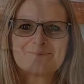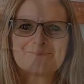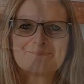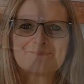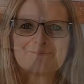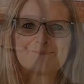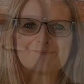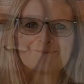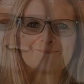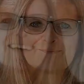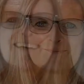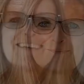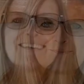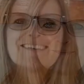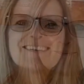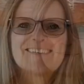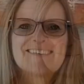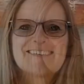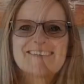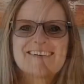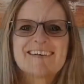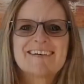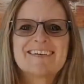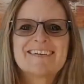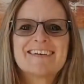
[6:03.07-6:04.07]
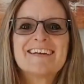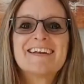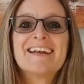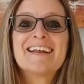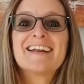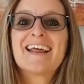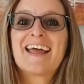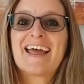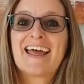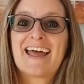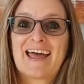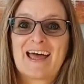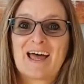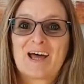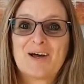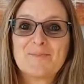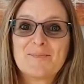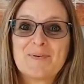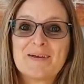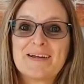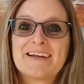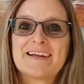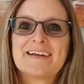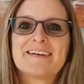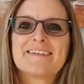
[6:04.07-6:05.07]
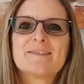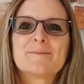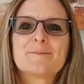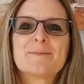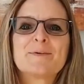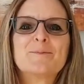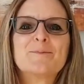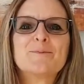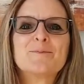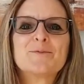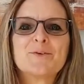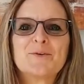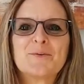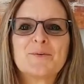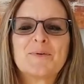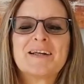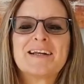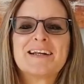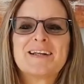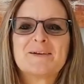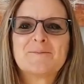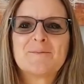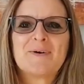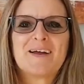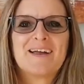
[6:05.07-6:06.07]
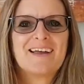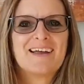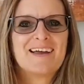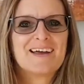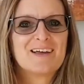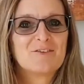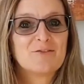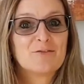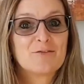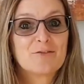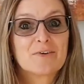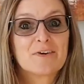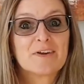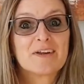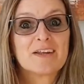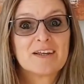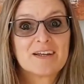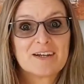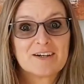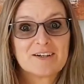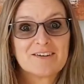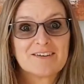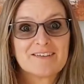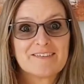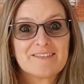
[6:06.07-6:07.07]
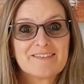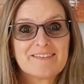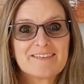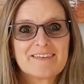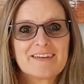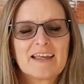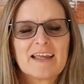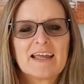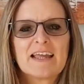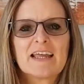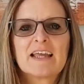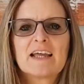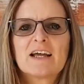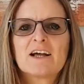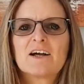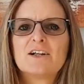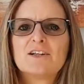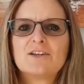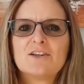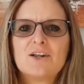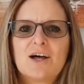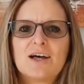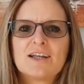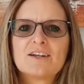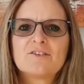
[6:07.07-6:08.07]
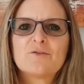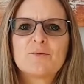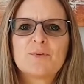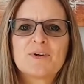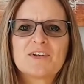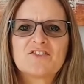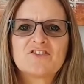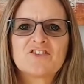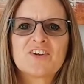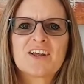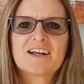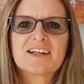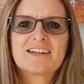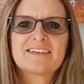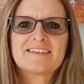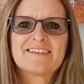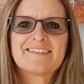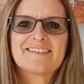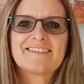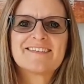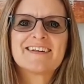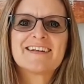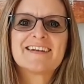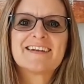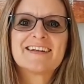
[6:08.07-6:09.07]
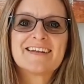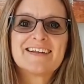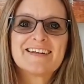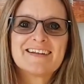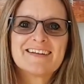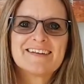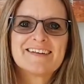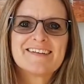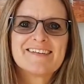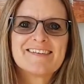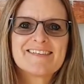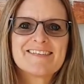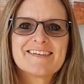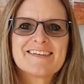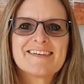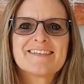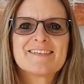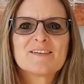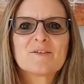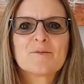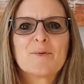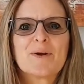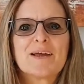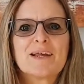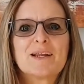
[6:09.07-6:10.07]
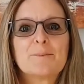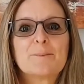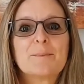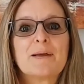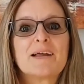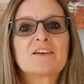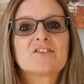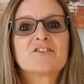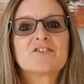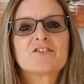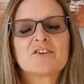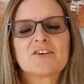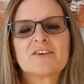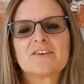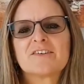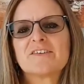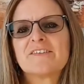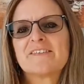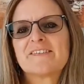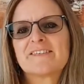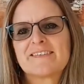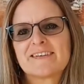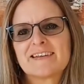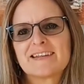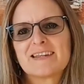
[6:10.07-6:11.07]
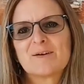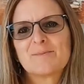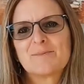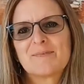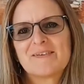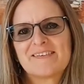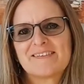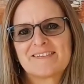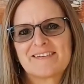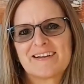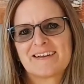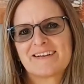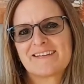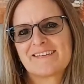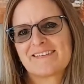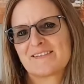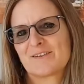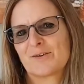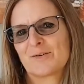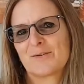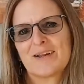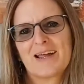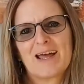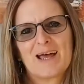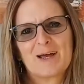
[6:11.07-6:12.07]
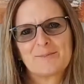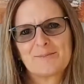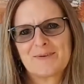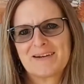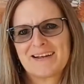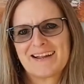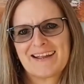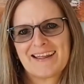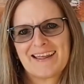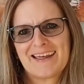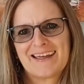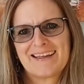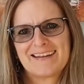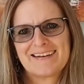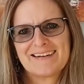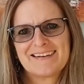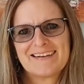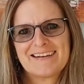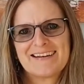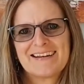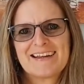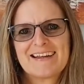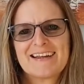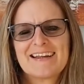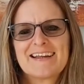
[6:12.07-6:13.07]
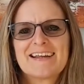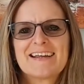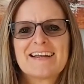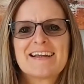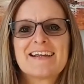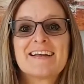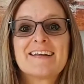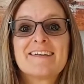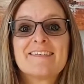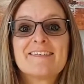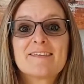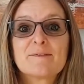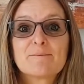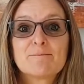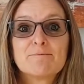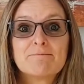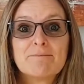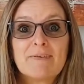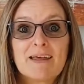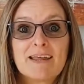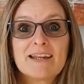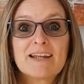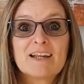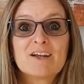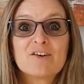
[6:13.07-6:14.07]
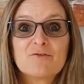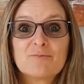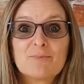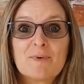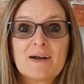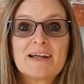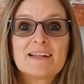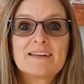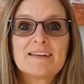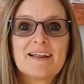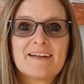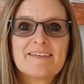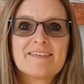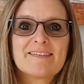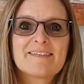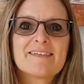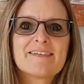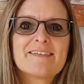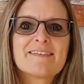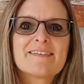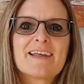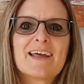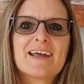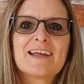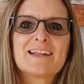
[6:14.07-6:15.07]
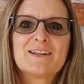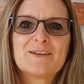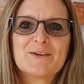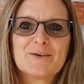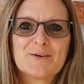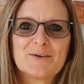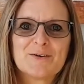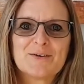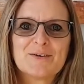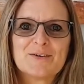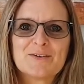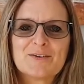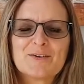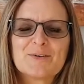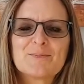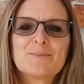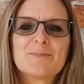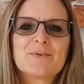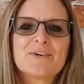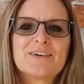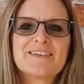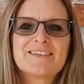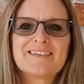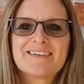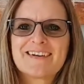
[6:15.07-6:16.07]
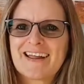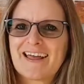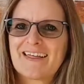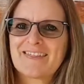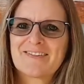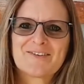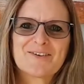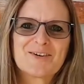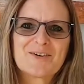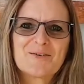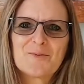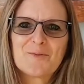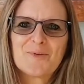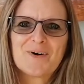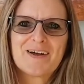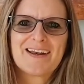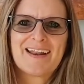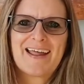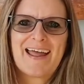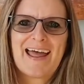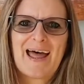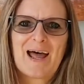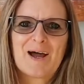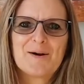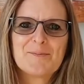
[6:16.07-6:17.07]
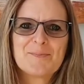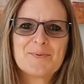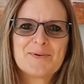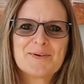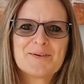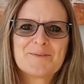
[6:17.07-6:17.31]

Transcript: CheckListing.APP has been brewing in my head for years. A lot of what CheckListing is a way to make sure silly mistakes don't happen again. It's many of my lessons I learned put together in one app.